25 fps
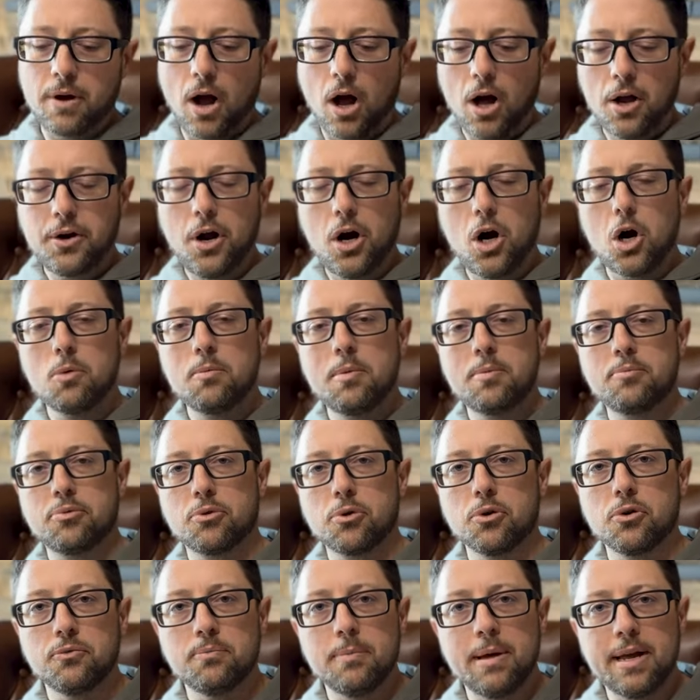gone to home
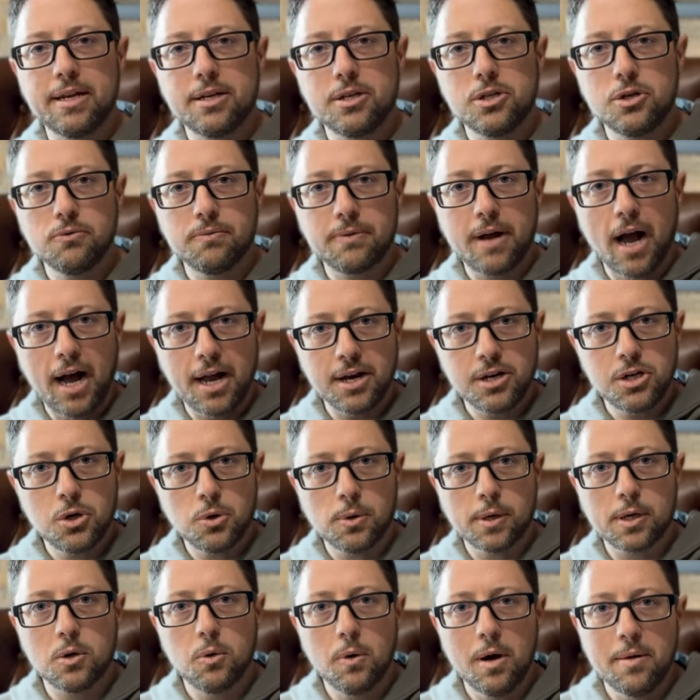improvement, you've gotten your
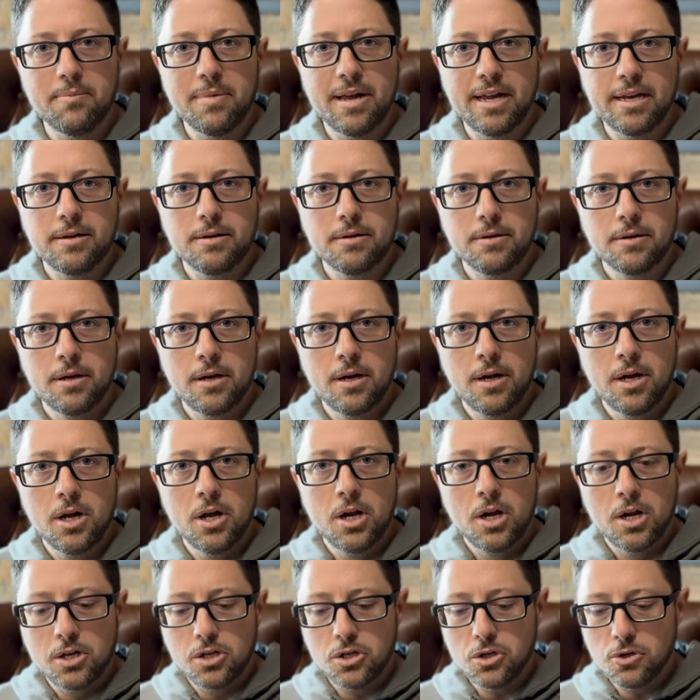equipment,
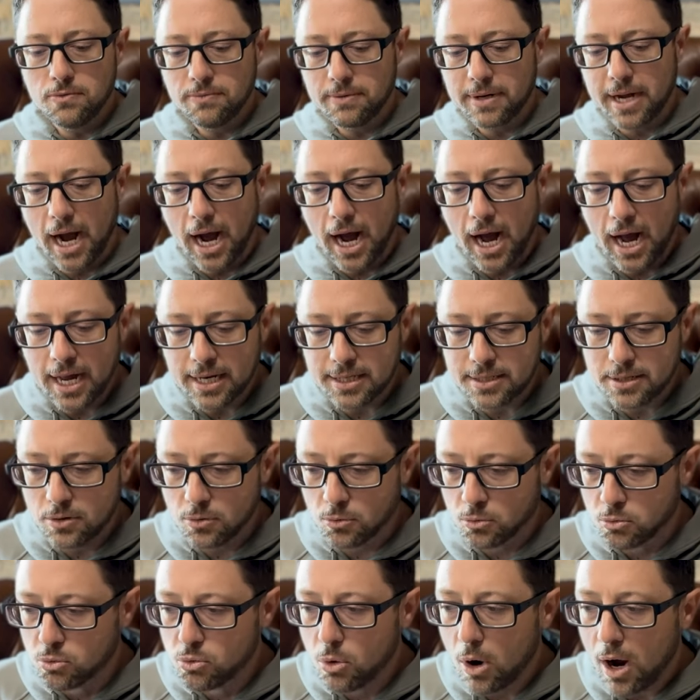you've got
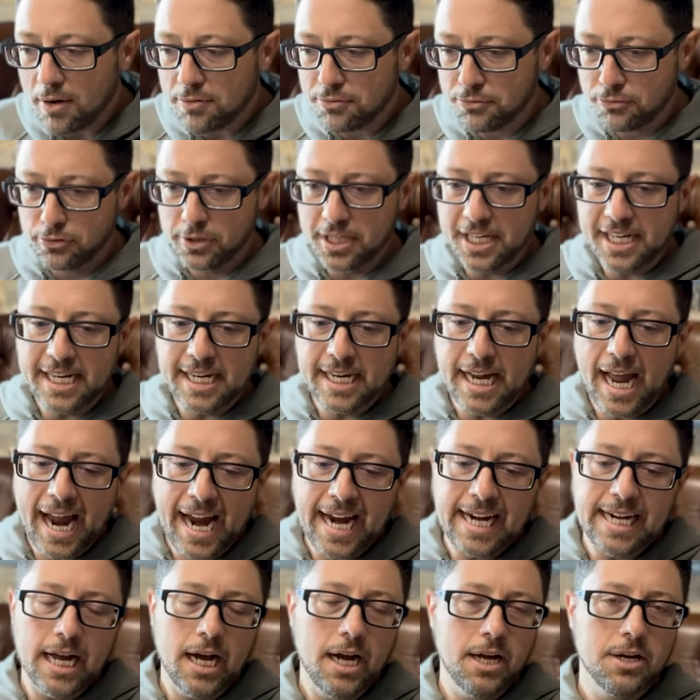roughly
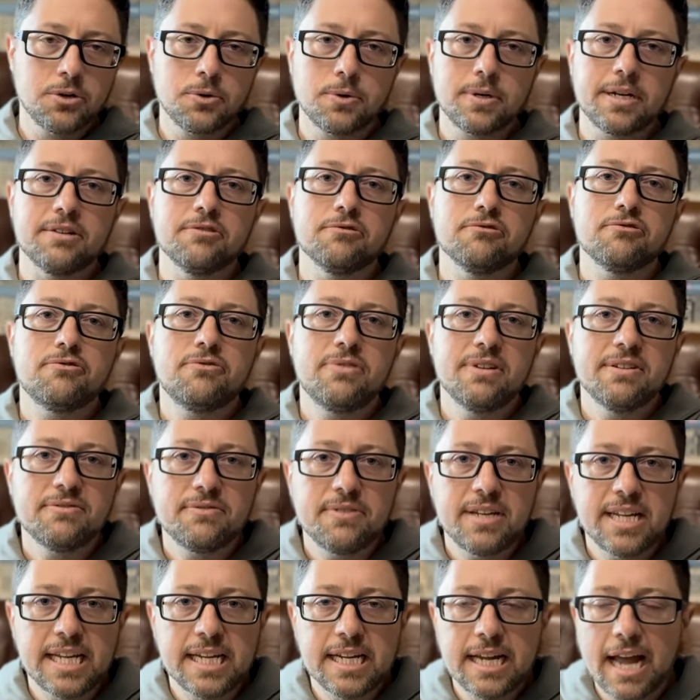
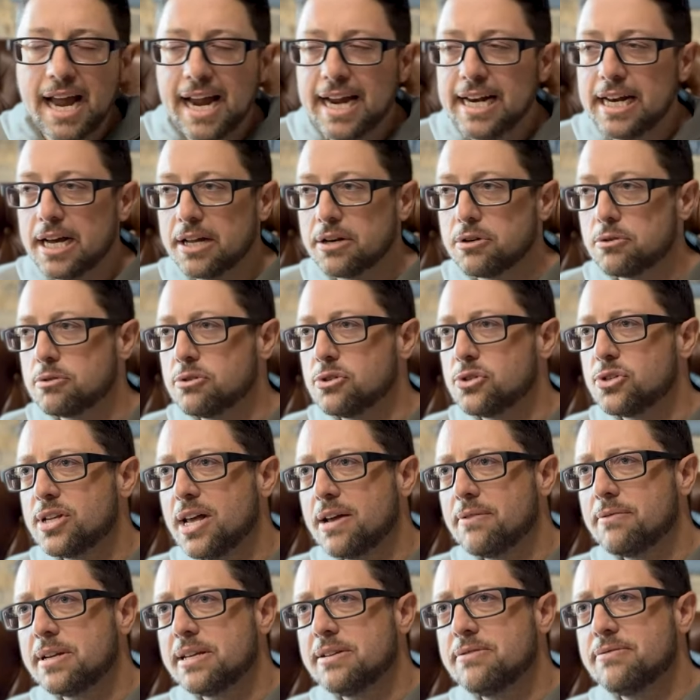850,
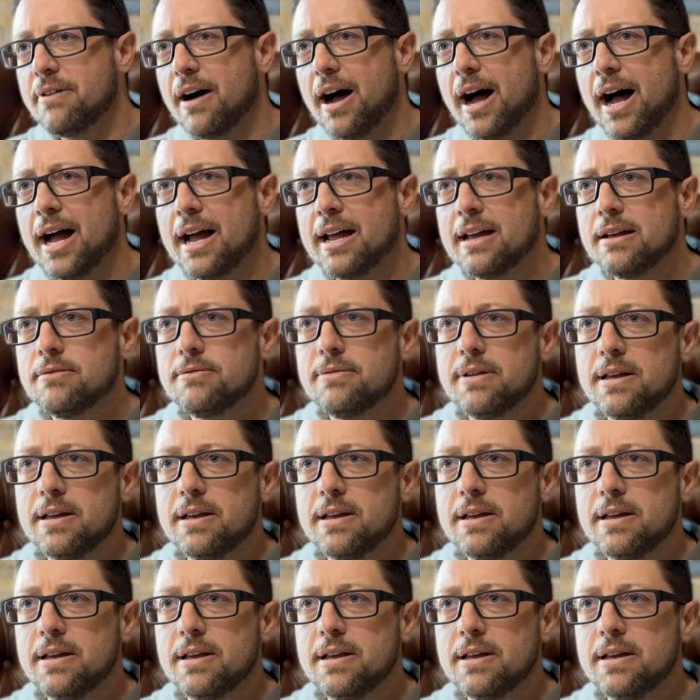875.